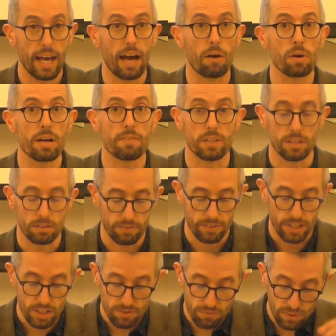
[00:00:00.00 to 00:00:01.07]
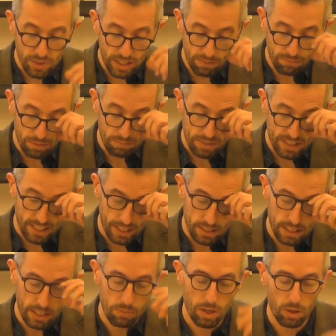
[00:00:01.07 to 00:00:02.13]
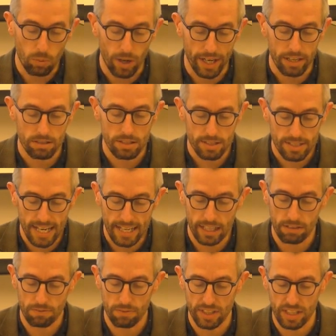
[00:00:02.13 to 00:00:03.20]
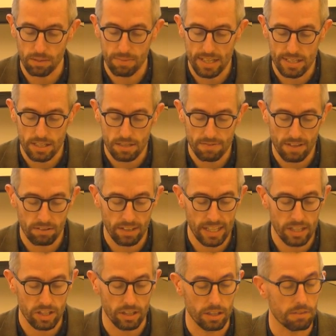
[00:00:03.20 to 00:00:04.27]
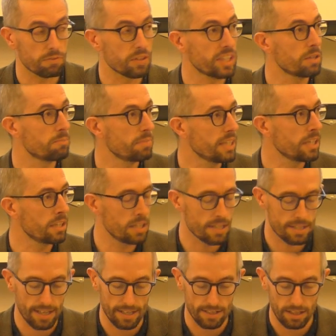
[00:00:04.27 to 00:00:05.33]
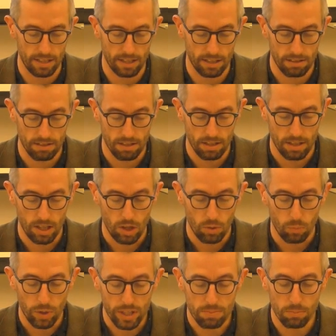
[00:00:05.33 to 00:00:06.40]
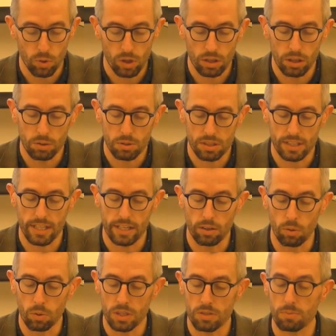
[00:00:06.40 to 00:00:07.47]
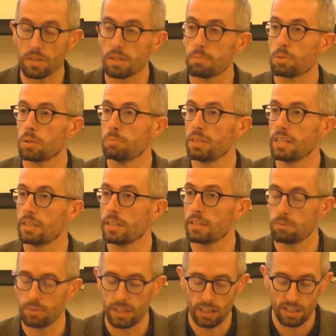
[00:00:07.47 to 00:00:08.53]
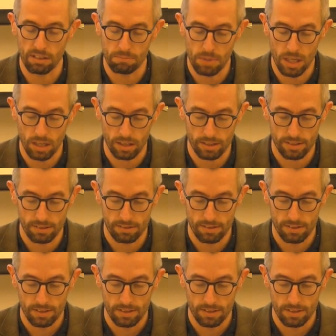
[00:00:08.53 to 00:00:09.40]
However, this freedom from necessity requires a second freedom as its foundation, a freedom in necessity, which more closely accords with the Promethean reading of Marx.